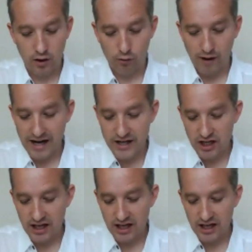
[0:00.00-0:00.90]

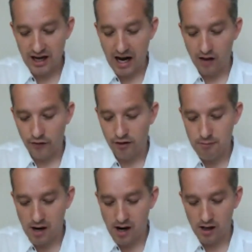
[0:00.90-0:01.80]
Gradually allow the
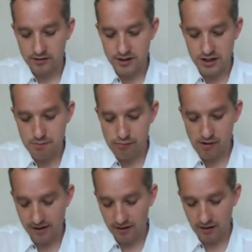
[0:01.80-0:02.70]
smile to
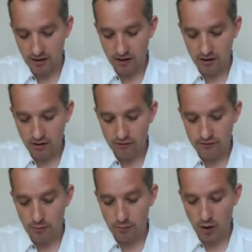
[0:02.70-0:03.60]
spread
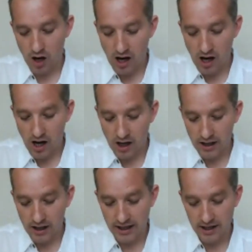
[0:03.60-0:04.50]
from your
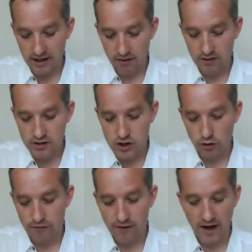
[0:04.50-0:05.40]
eyes
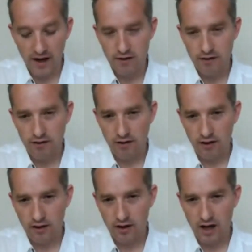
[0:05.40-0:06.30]
to your
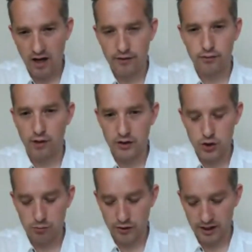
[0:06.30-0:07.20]
face and
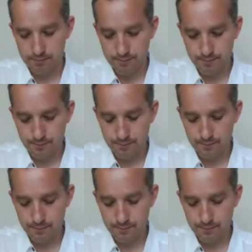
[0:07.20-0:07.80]
throughout your body.